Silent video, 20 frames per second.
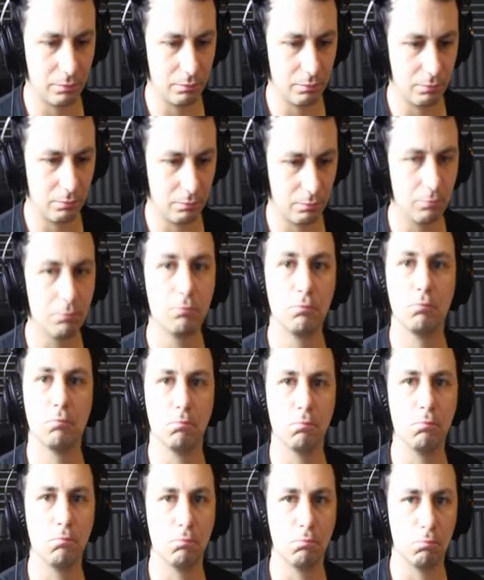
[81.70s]

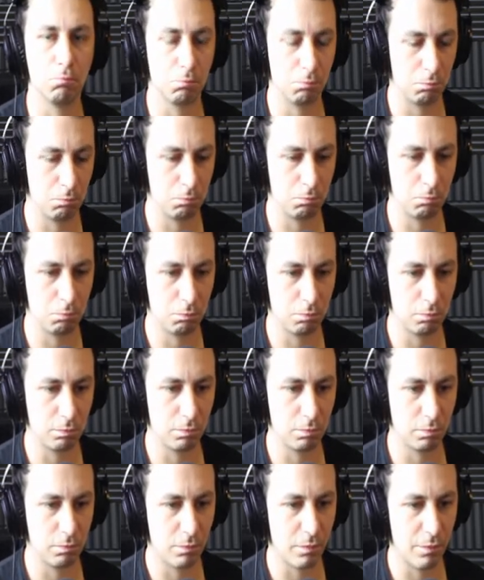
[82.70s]

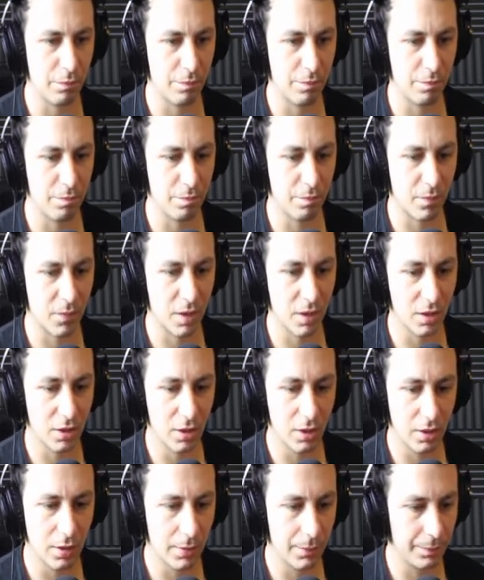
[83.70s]

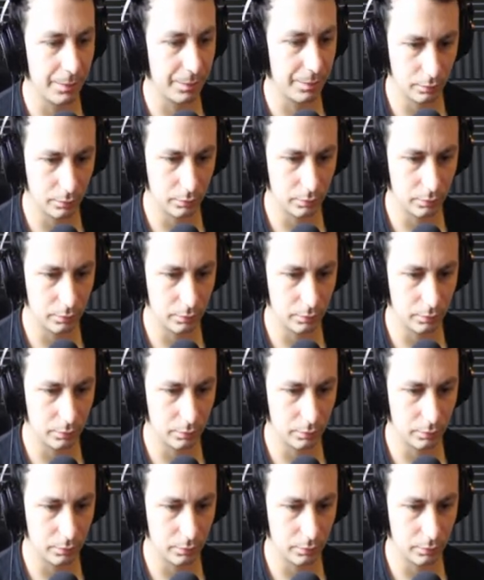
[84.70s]
(no one is talking)